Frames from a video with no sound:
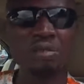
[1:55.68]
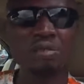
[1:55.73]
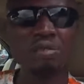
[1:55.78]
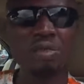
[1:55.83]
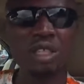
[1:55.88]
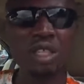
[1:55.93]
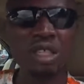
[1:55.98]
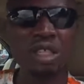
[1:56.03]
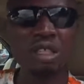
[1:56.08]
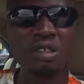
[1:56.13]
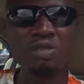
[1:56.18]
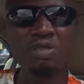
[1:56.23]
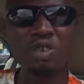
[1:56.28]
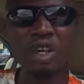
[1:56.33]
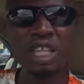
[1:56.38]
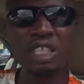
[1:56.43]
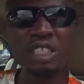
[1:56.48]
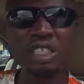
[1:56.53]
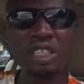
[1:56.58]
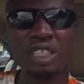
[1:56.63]
the
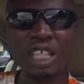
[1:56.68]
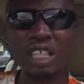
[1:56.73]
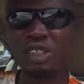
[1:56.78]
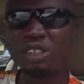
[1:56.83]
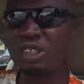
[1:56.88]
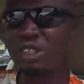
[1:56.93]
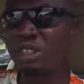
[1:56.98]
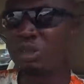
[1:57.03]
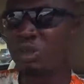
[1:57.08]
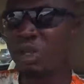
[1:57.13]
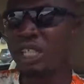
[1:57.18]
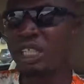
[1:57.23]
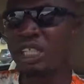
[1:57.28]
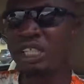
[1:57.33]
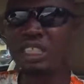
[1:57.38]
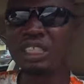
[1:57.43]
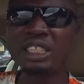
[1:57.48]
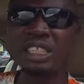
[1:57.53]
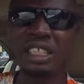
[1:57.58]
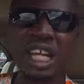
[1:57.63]
fuel injector, the way they
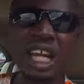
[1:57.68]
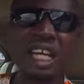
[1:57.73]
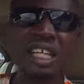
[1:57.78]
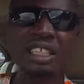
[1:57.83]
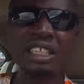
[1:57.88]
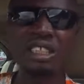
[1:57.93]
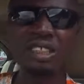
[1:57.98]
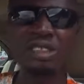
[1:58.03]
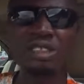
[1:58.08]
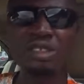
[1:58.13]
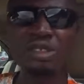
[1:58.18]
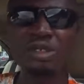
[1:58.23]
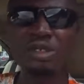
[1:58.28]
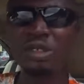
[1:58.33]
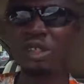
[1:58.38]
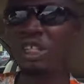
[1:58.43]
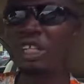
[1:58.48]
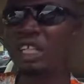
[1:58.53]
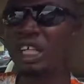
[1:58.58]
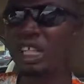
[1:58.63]
design it, you
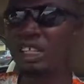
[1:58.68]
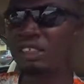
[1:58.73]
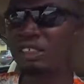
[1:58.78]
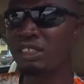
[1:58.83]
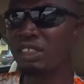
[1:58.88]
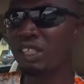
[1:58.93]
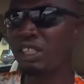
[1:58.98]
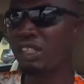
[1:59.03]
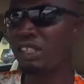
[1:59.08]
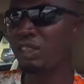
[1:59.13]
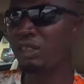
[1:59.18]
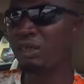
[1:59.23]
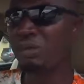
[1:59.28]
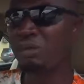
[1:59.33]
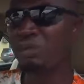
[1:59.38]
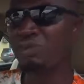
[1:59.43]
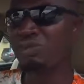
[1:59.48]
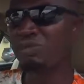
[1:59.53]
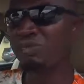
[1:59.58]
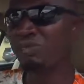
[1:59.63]
know that
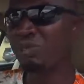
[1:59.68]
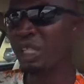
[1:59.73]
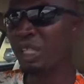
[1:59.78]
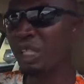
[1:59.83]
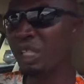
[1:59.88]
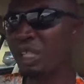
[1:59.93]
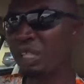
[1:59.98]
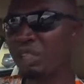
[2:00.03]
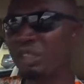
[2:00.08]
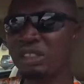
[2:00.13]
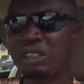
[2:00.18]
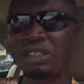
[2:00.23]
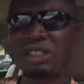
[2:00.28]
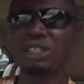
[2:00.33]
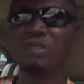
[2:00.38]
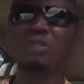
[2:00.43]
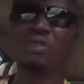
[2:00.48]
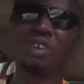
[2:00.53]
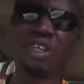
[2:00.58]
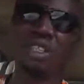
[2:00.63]
it's
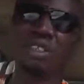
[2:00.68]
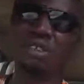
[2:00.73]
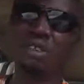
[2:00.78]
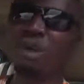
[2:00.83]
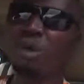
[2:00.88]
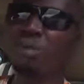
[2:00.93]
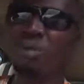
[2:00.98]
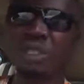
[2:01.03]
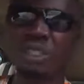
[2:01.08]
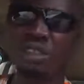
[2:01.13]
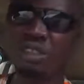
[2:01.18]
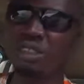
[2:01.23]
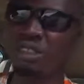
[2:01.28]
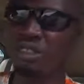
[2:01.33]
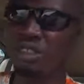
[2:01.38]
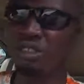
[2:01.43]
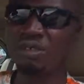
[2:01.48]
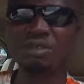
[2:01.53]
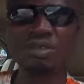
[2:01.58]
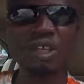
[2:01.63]
different, completely
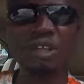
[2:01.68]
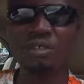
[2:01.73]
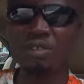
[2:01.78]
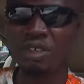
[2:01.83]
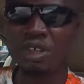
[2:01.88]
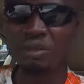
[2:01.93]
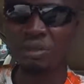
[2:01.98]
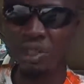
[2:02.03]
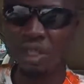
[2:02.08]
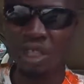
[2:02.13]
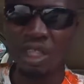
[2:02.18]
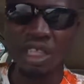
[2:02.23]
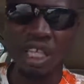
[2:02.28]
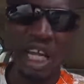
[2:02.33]
different from the other